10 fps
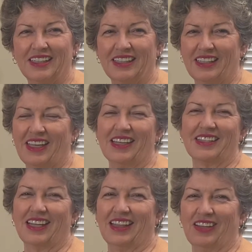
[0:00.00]

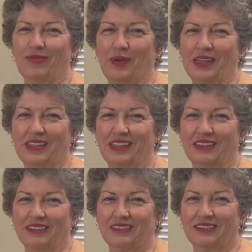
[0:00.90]
Yes, I love
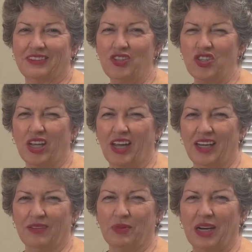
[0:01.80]
binding. Used to hate
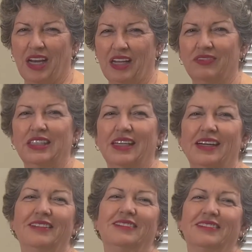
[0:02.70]
it, but I love it
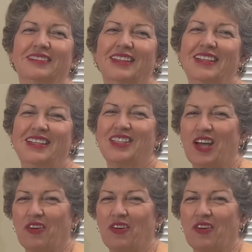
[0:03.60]
now. So